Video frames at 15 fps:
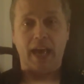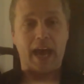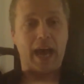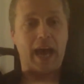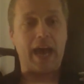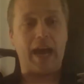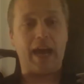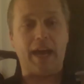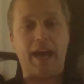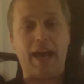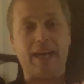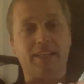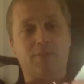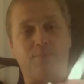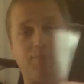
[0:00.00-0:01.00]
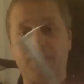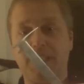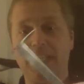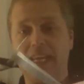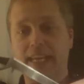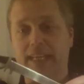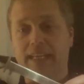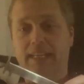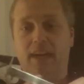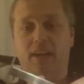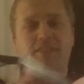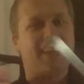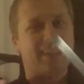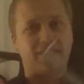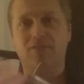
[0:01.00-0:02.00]
And particularly,
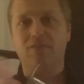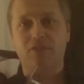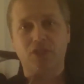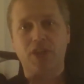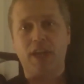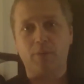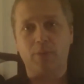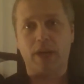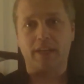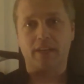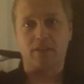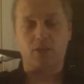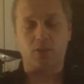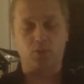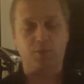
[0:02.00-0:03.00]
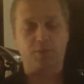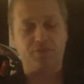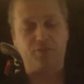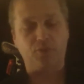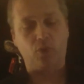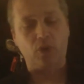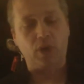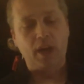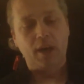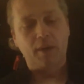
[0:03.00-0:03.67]
I've had chainwear tools before,